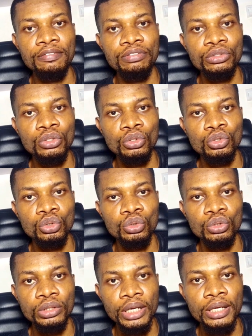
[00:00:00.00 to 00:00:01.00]
a video
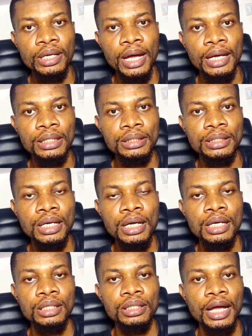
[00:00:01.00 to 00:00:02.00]
today and
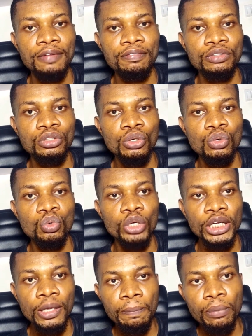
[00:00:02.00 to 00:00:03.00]
that video will
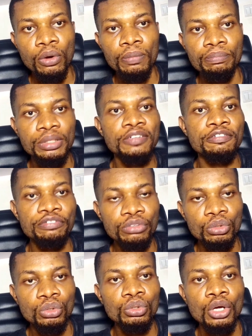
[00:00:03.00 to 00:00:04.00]
keep on being
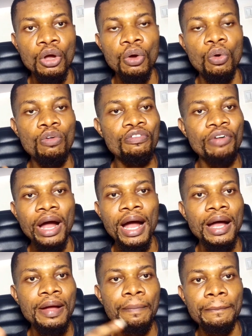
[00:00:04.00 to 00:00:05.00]
viewed
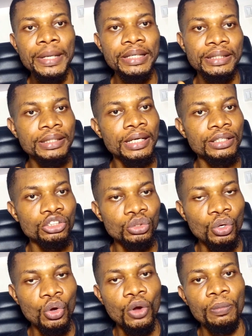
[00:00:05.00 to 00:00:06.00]
over many years
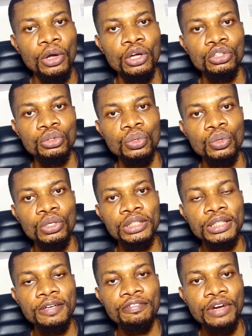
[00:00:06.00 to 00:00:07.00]
to come. So
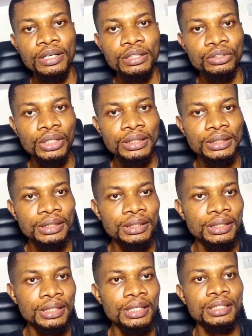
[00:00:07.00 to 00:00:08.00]
it's a very
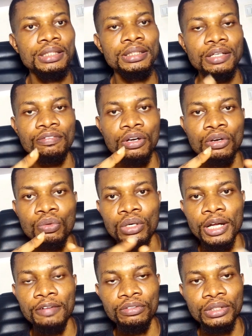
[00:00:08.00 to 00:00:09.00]
interesting thing, it's a very
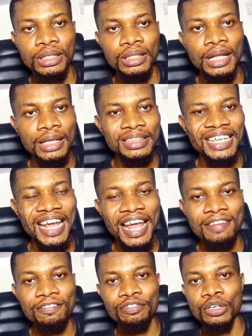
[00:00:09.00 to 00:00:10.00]
wonderful thing that
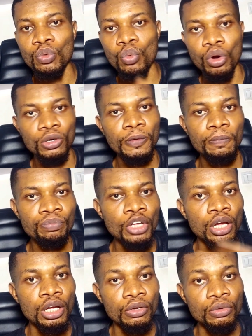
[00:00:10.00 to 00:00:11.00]

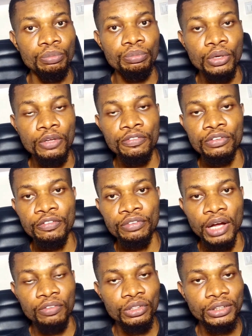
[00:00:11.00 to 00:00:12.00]
everyone, even if
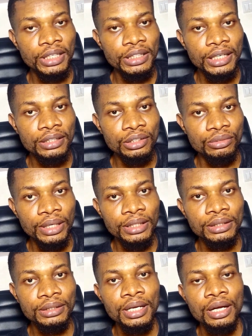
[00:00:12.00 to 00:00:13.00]
you have not started the
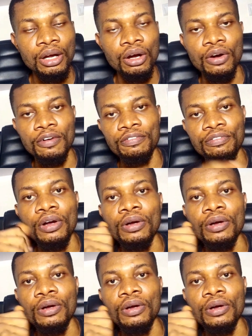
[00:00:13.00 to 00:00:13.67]
race of